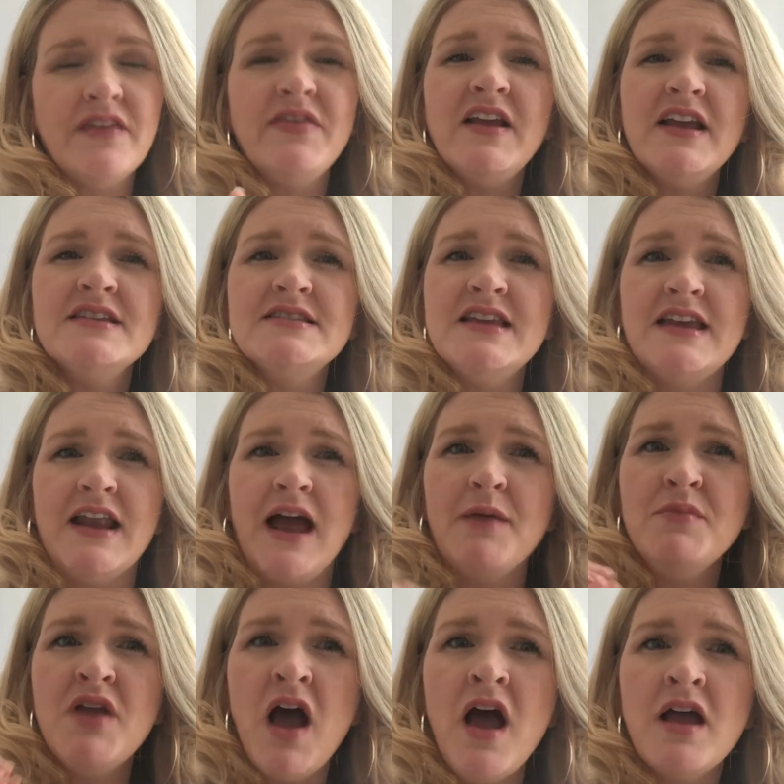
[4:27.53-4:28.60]
And like I said,
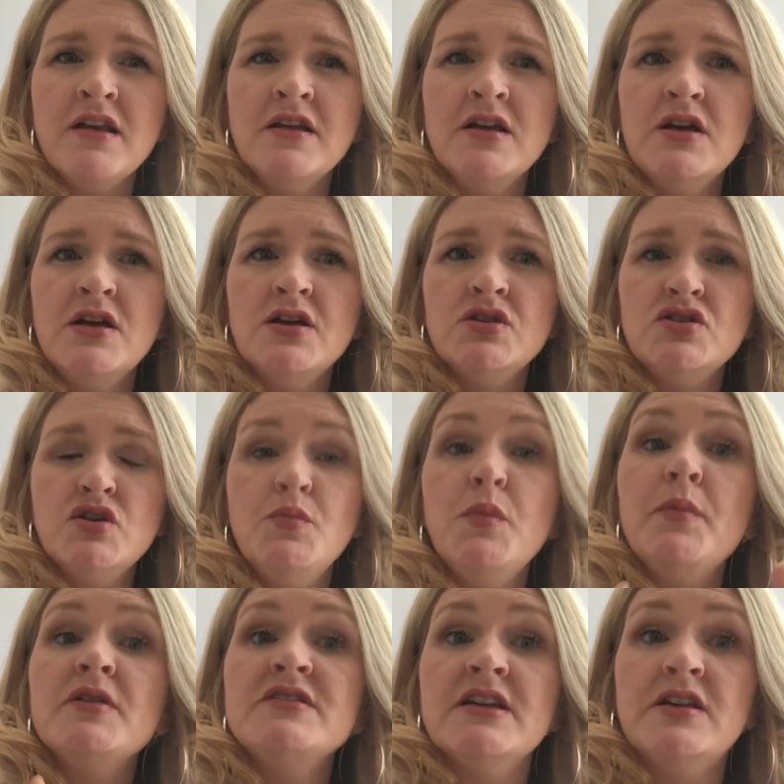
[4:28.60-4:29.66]
I'm not super
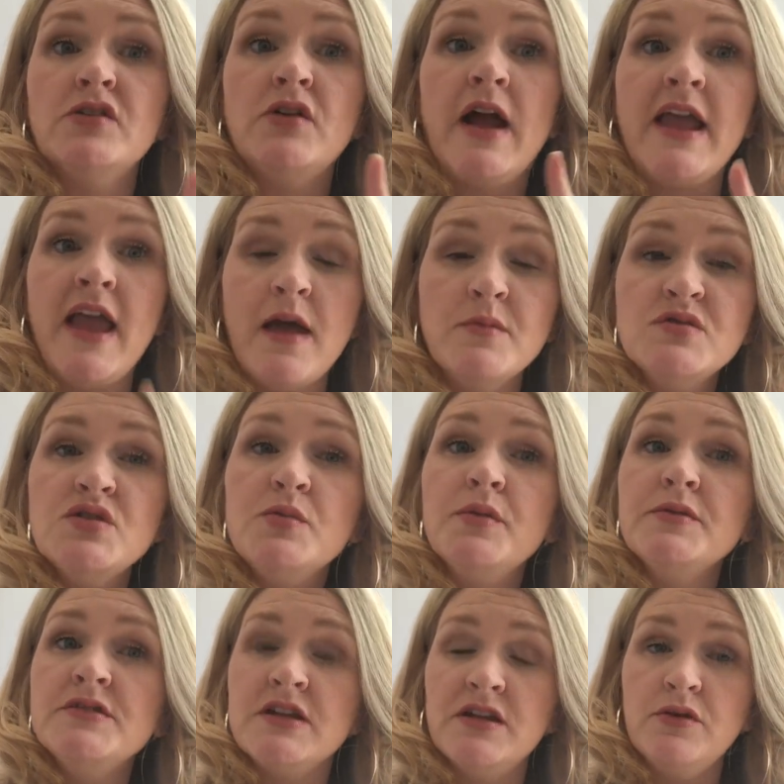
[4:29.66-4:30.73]
particular. I am super
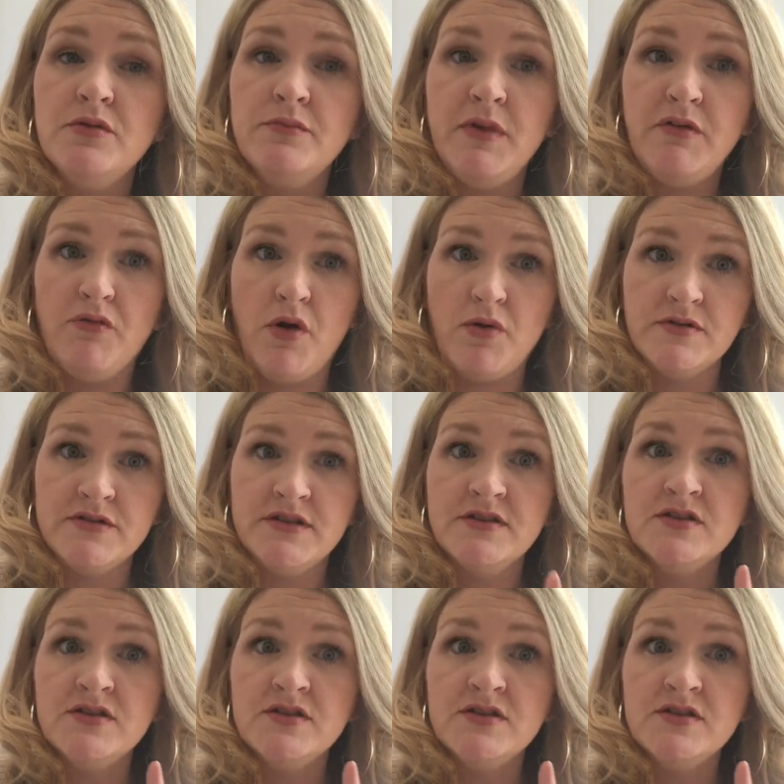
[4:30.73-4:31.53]
particular with my rose.